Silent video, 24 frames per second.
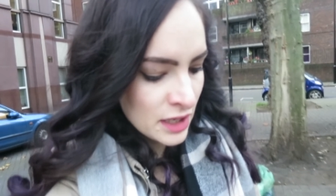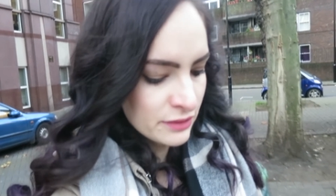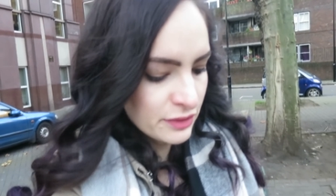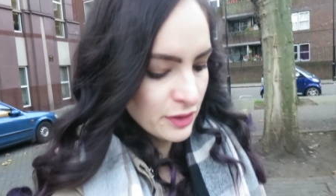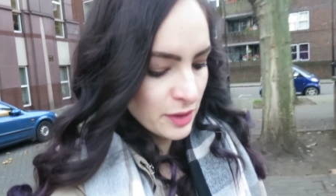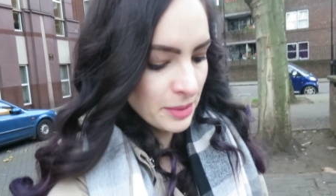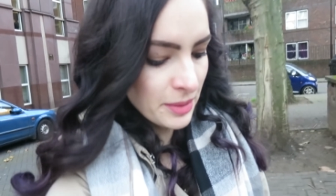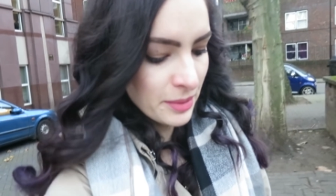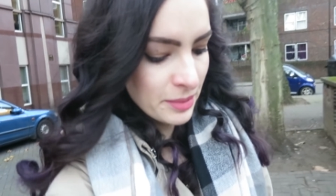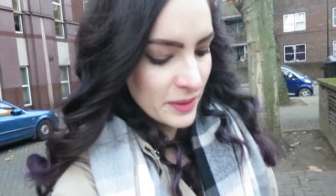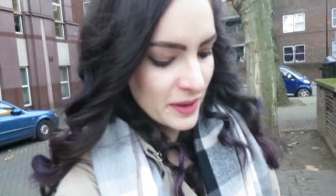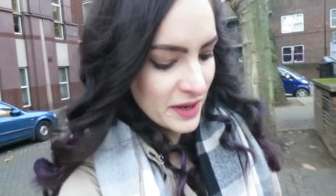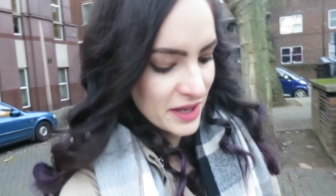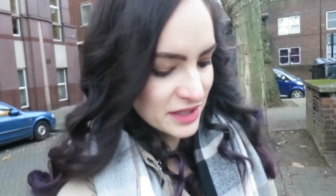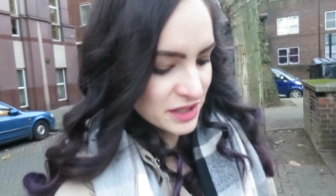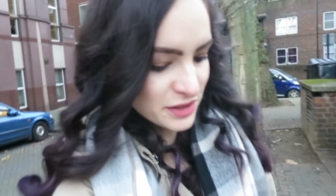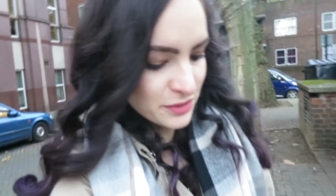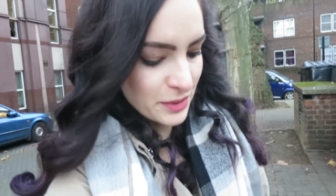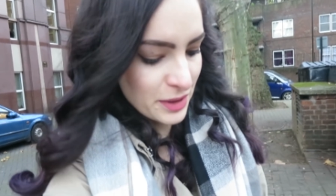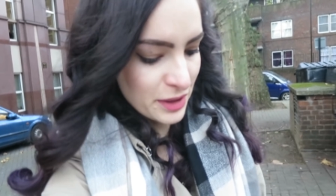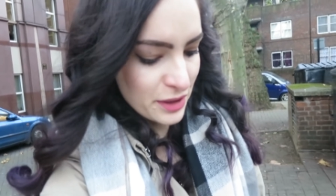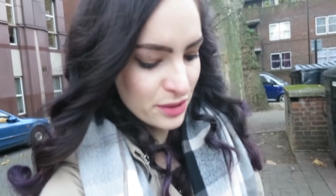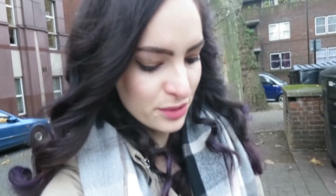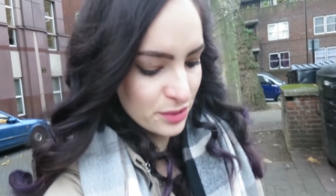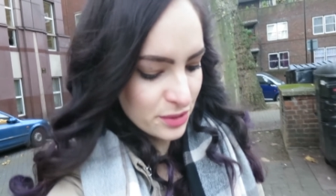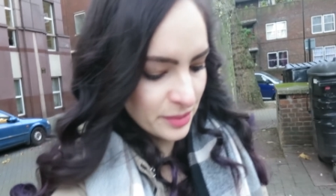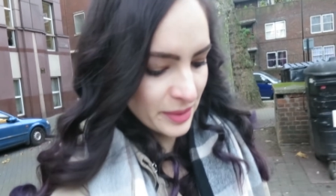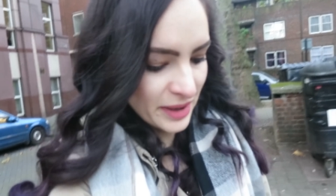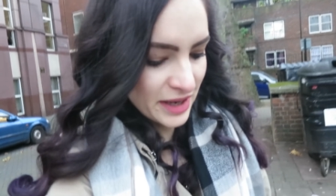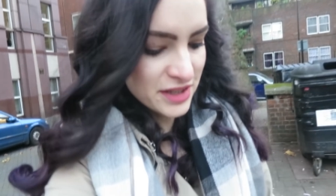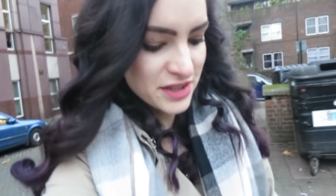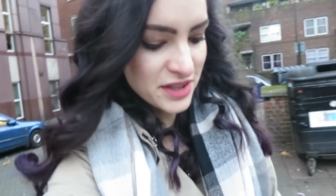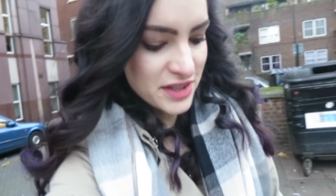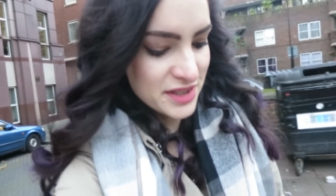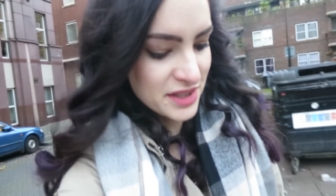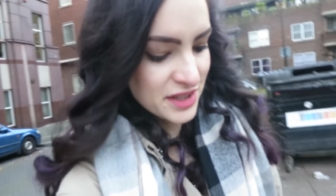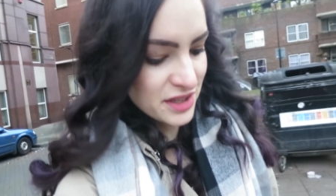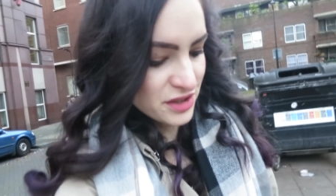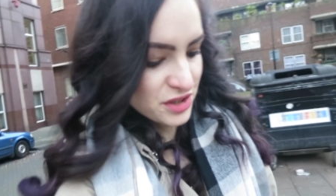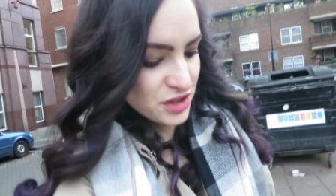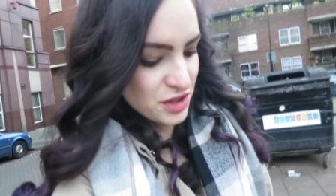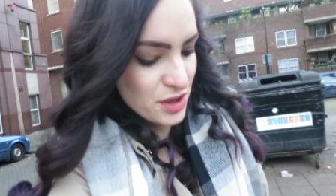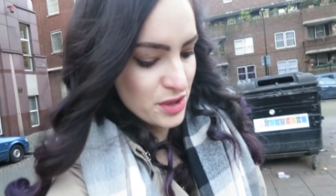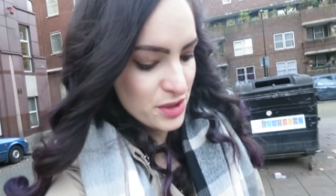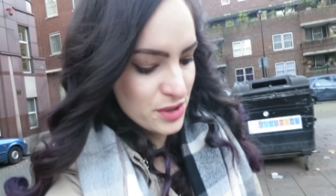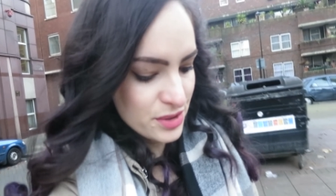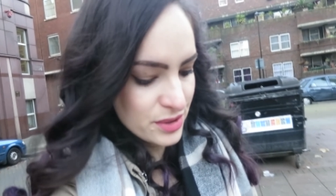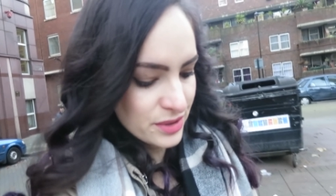a few people asked what I thought about Jessica
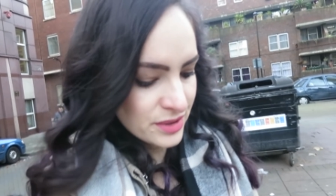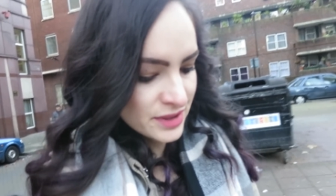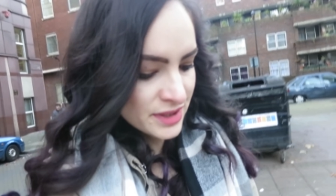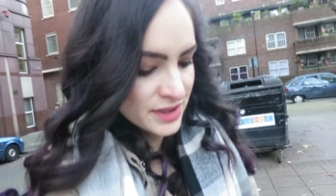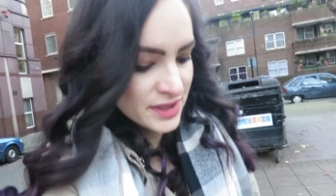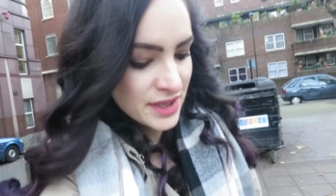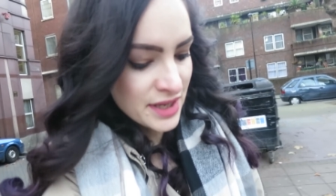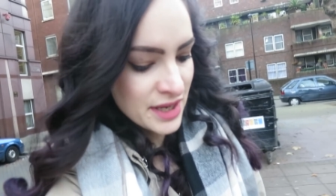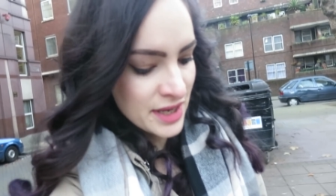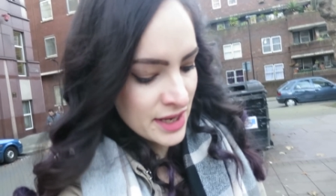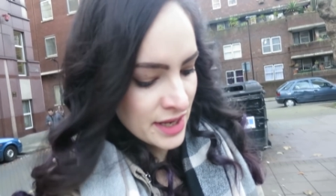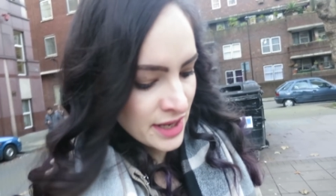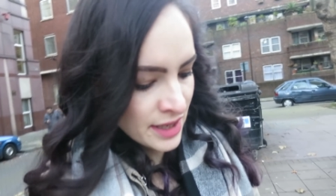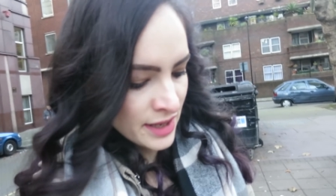Jones,